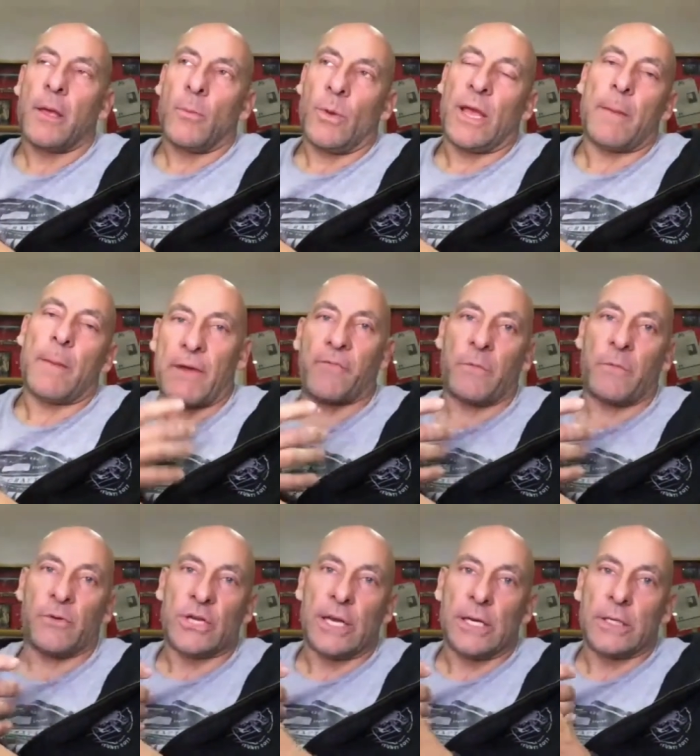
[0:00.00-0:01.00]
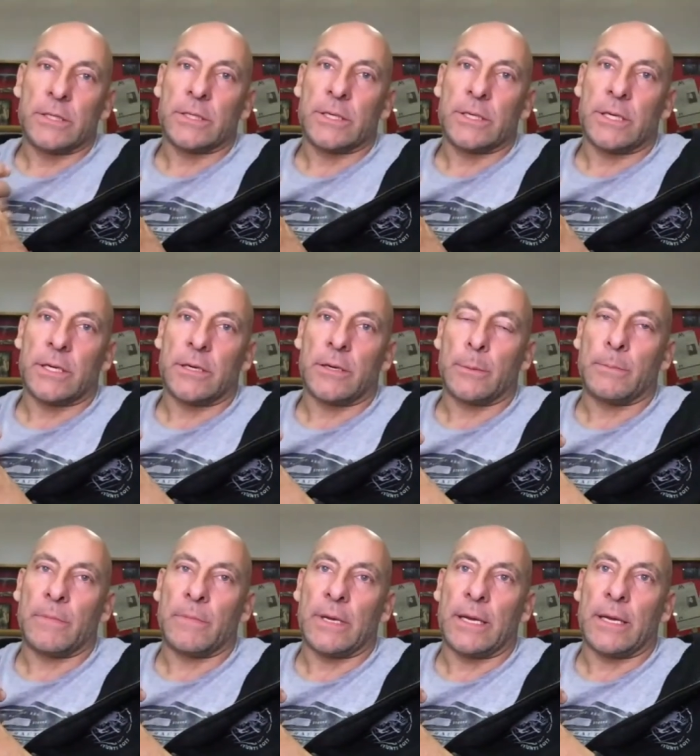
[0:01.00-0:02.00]
came back from New Zealand,
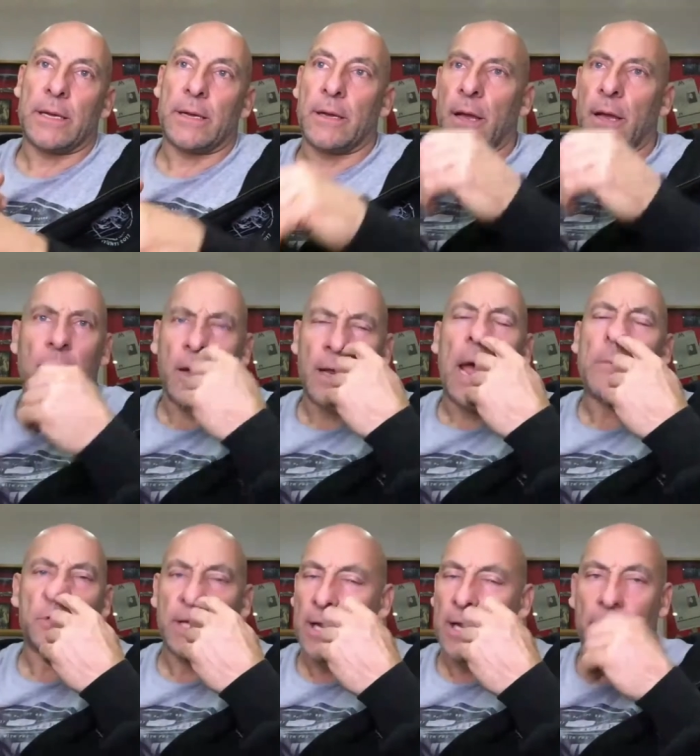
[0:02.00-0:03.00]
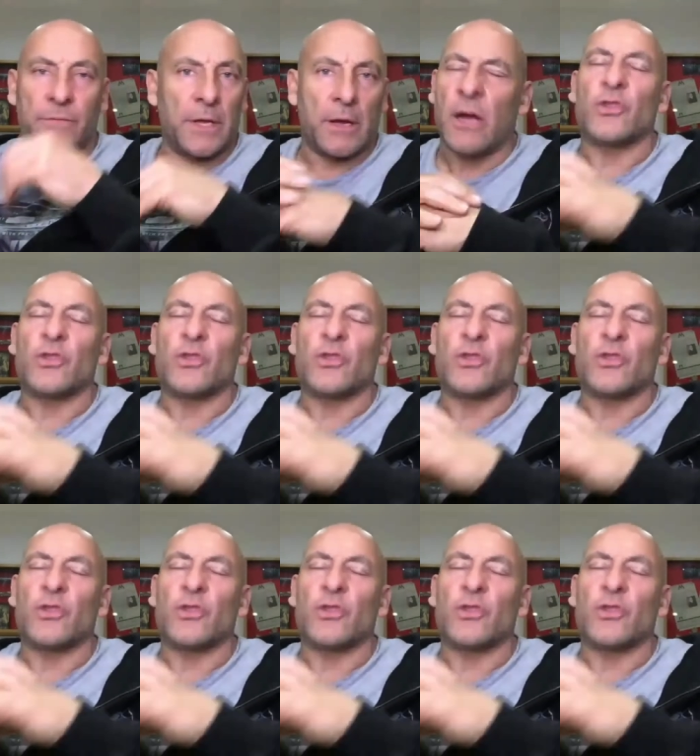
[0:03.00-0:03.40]
and I absolutely loved it,